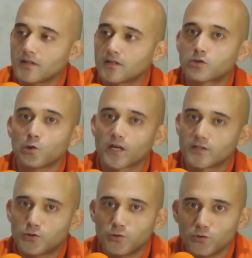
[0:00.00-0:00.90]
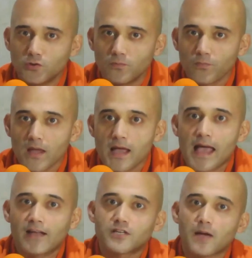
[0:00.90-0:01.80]
shloka 2,
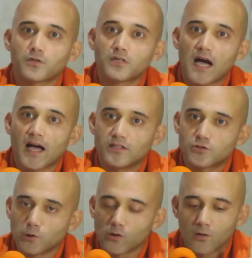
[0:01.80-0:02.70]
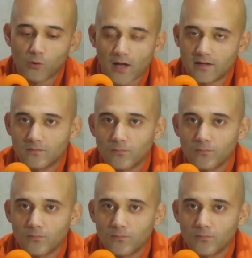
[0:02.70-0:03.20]
and chapter 9, shloka 1,